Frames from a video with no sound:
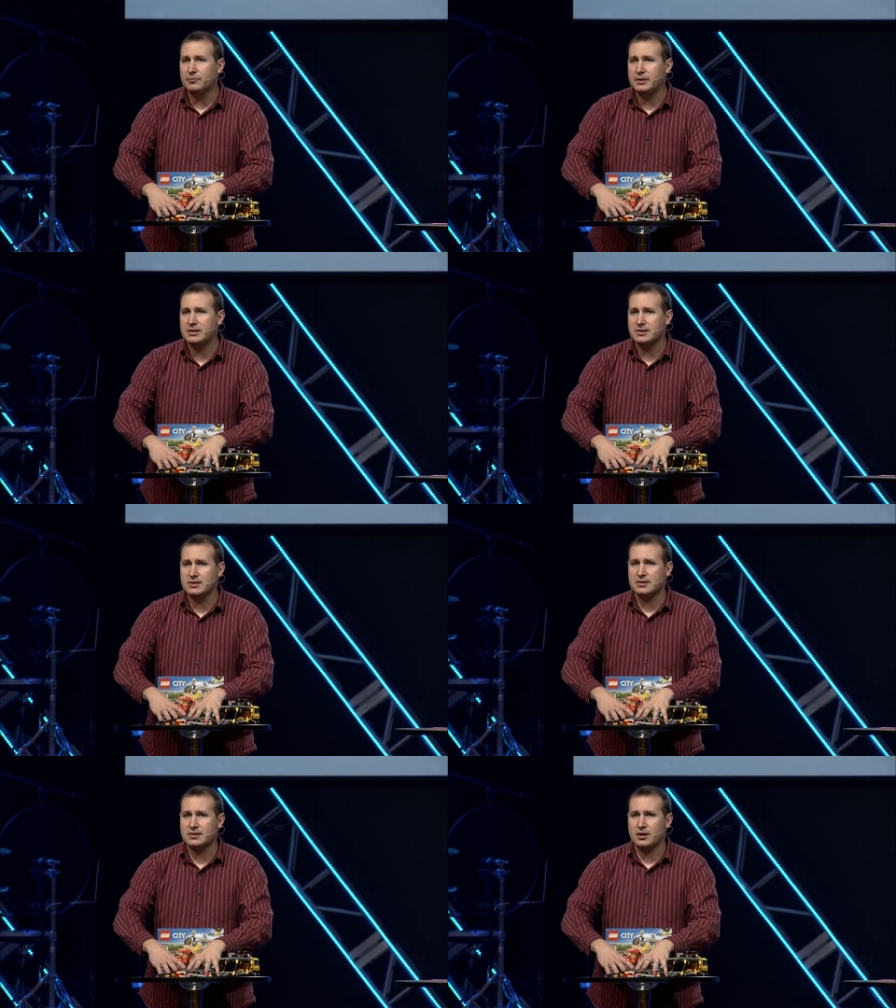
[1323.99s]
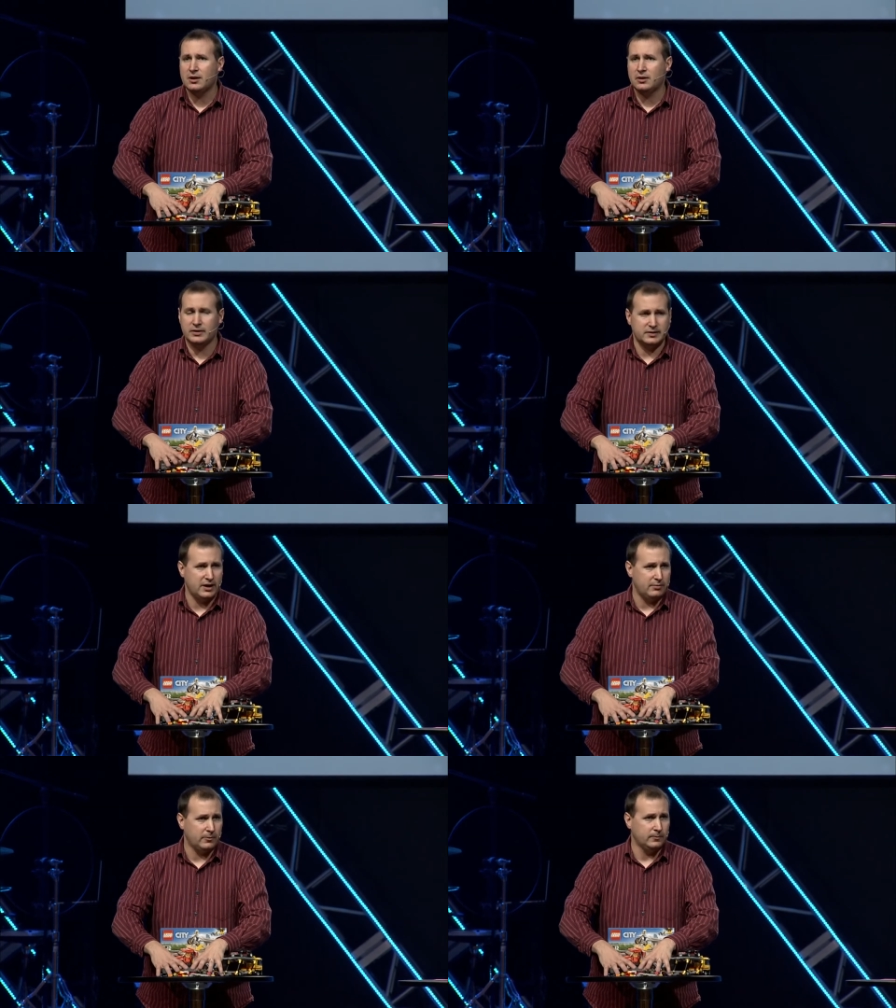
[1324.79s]
of pieces on the
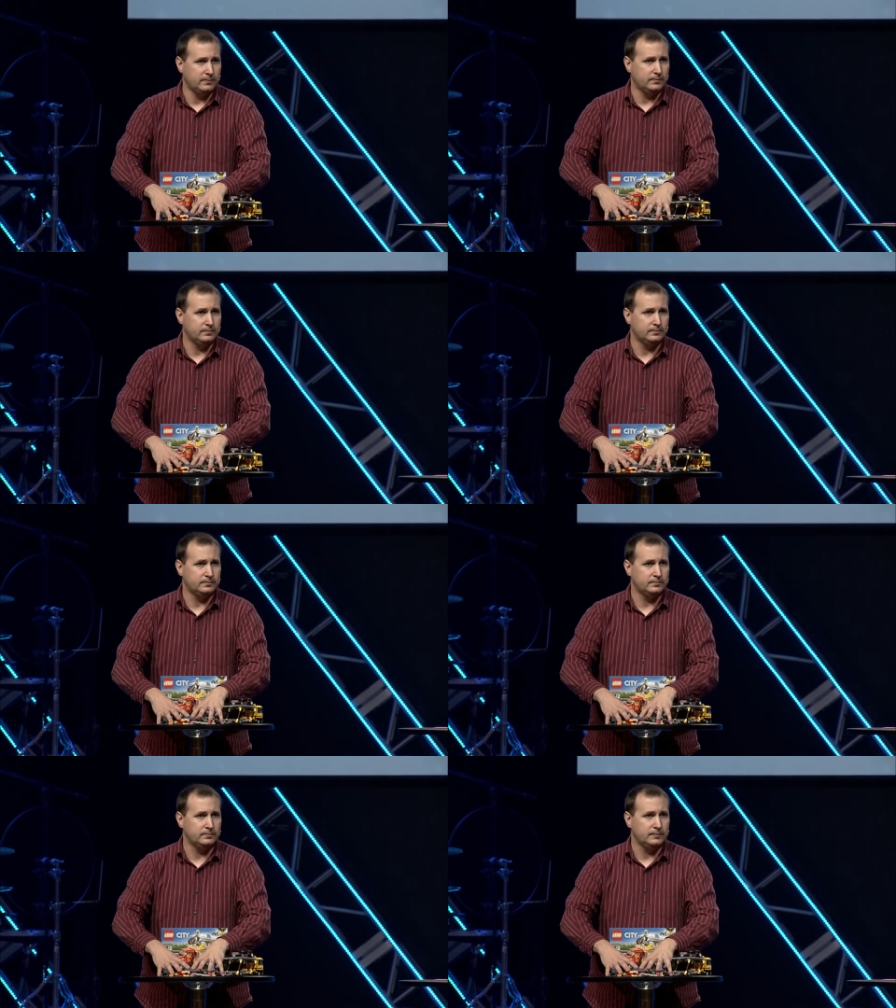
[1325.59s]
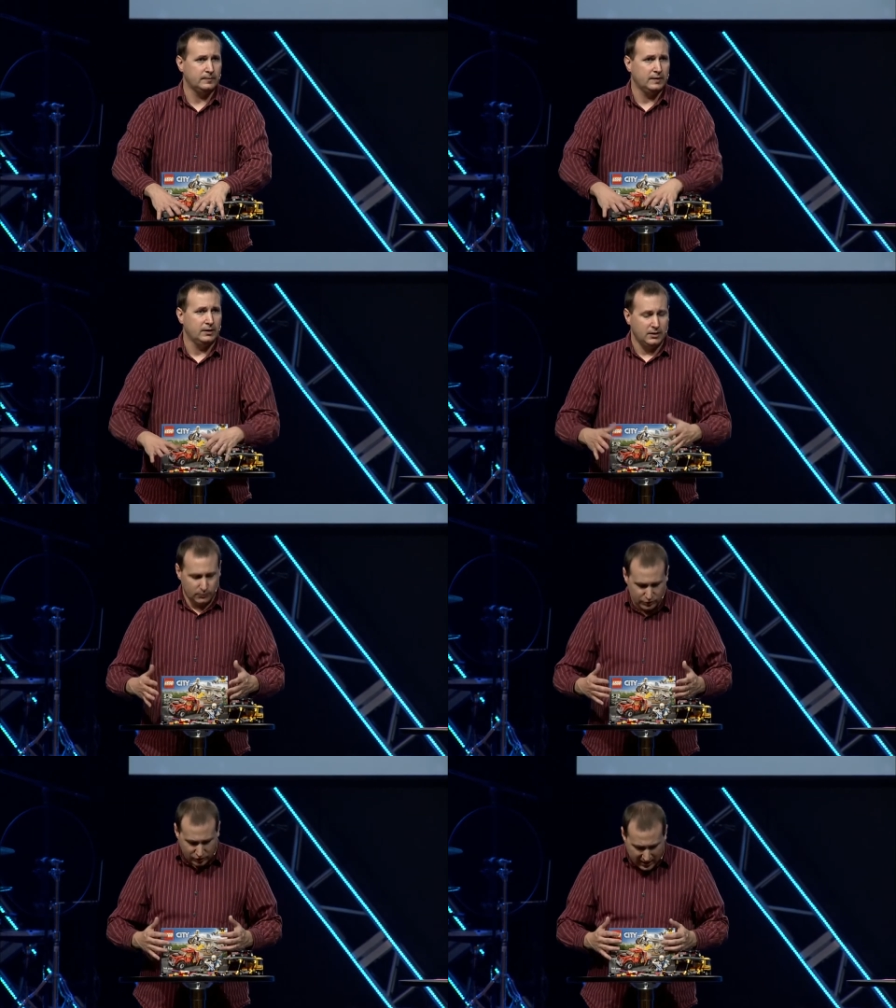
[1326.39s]
table, and
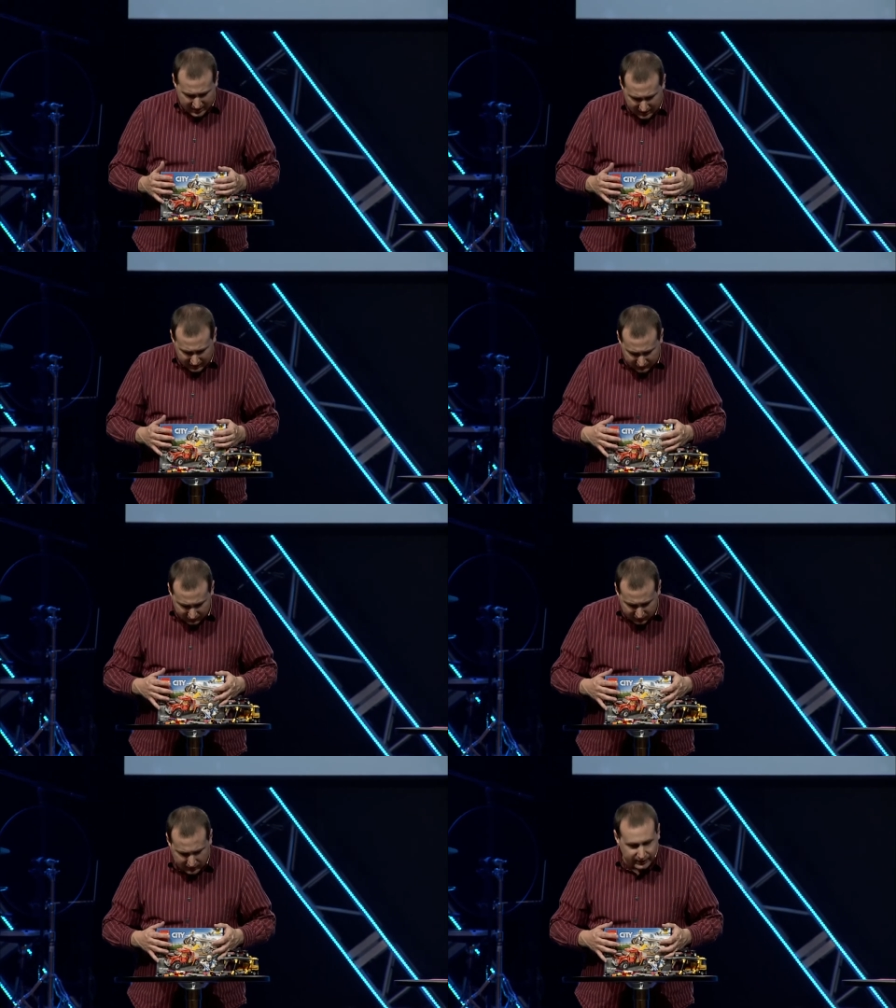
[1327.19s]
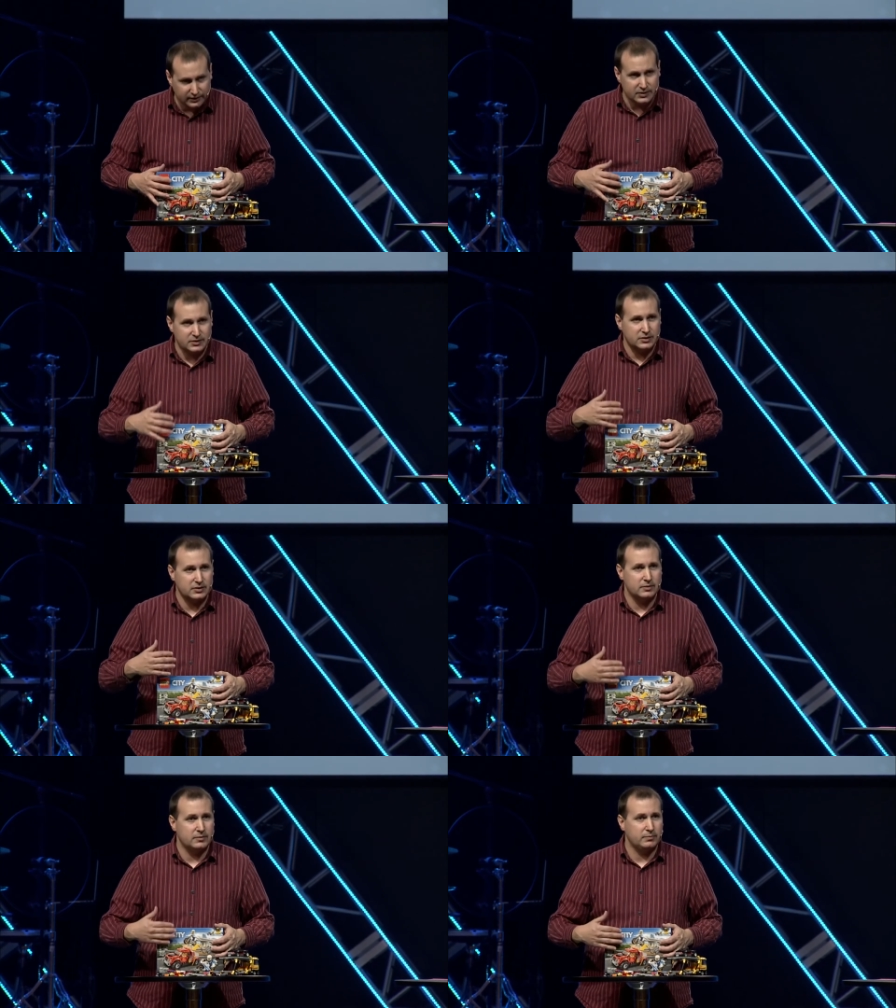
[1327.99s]
we're trying to get it to look like
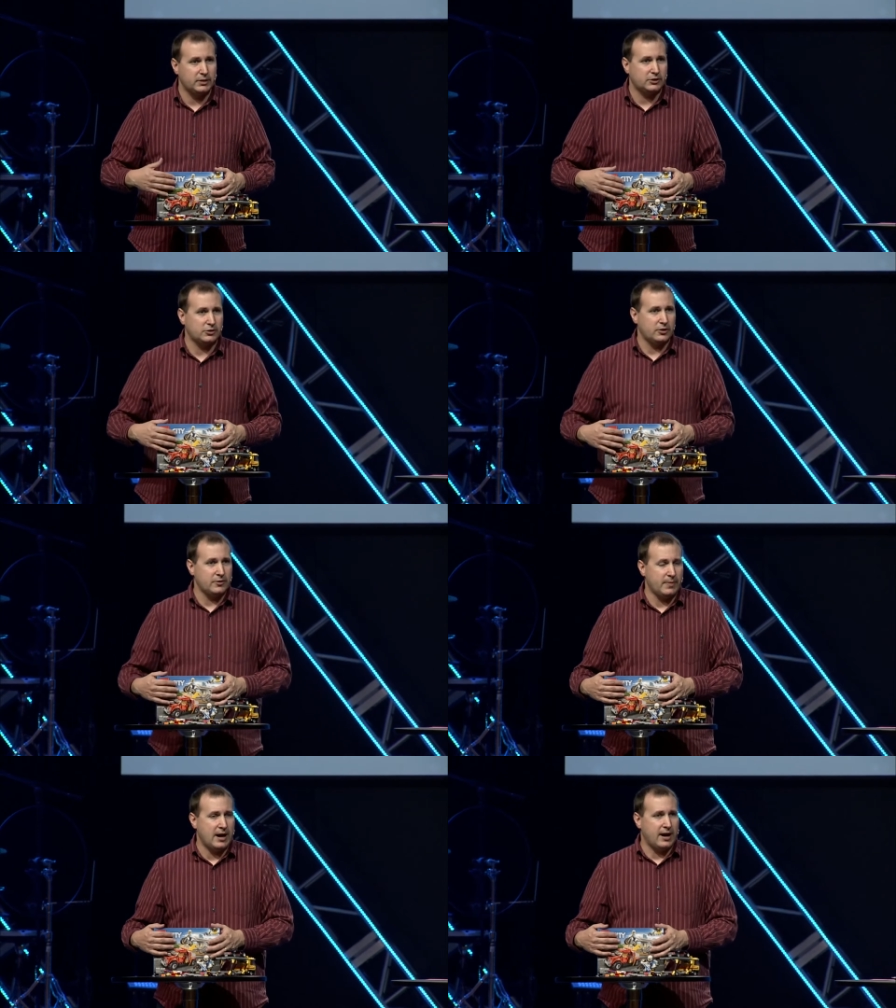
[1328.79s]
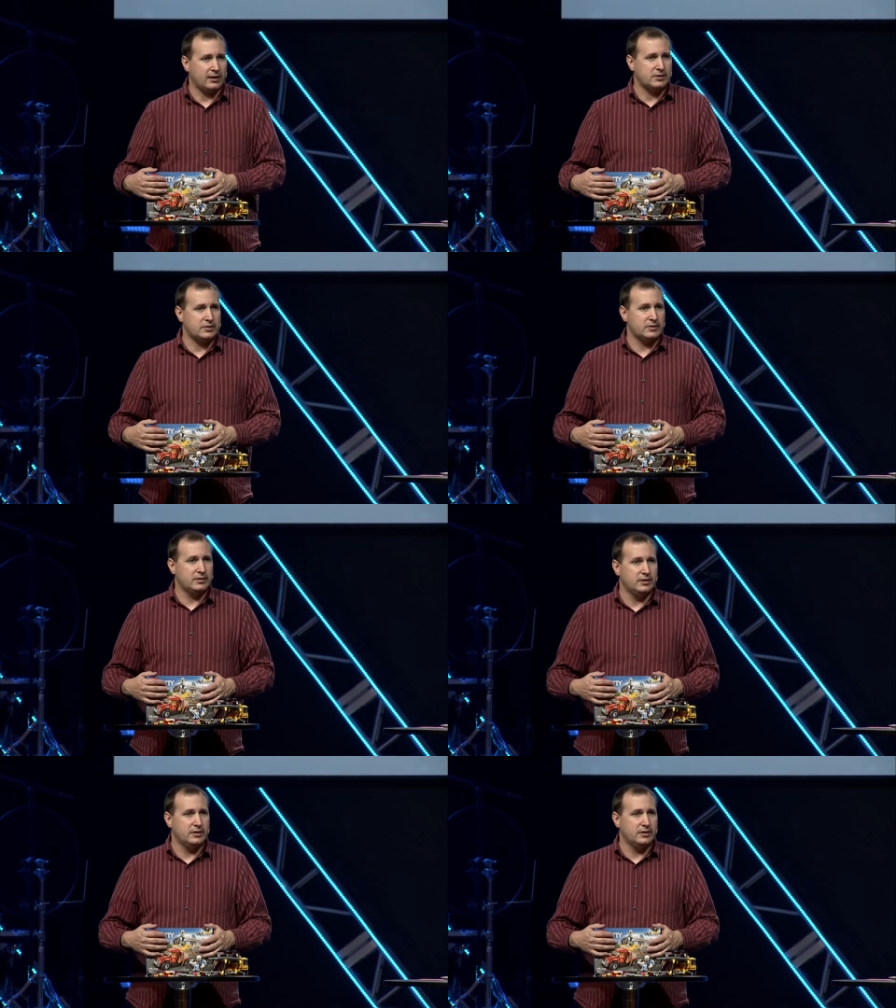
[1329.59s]
this picture on the box,